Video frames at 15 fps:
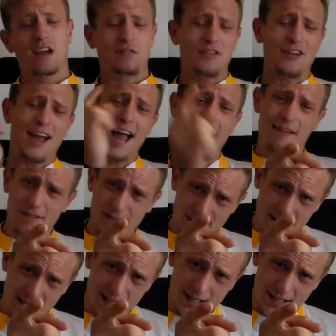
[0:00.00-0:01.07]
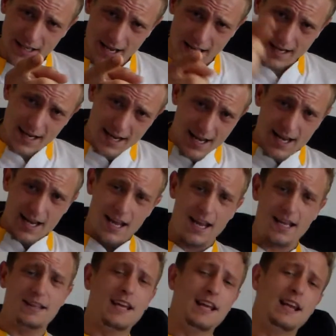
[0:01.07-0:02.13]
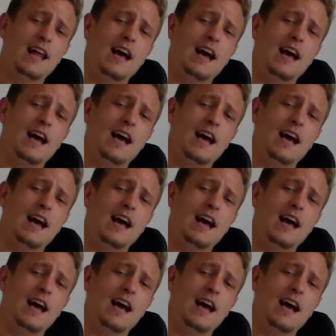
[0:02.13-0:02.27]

If you haven't done it yet, hit that